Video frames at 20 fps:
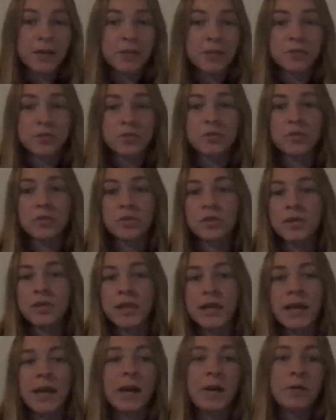school.
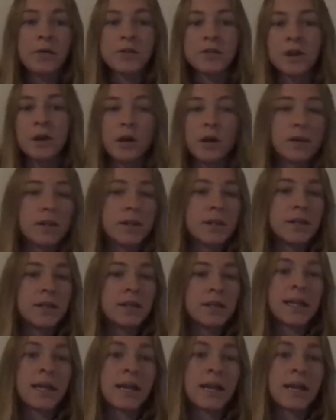Like I was all in.